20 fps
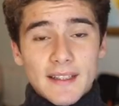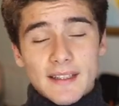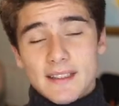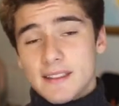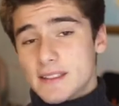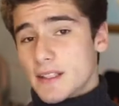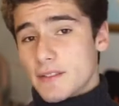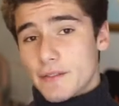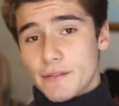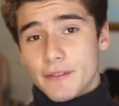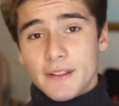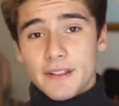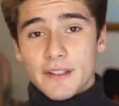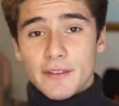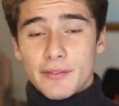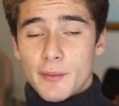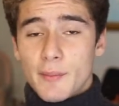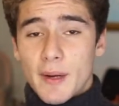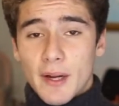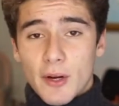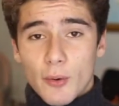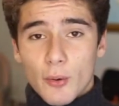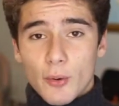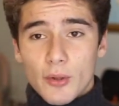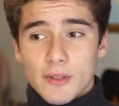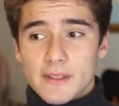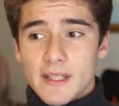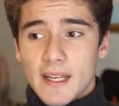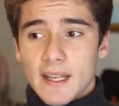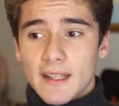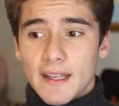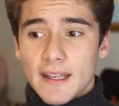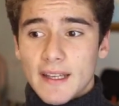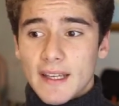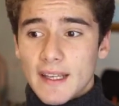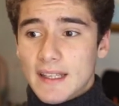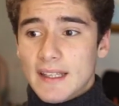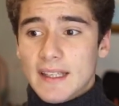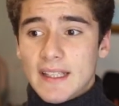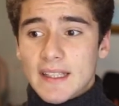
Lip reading: He's an affiliate for my course, and like,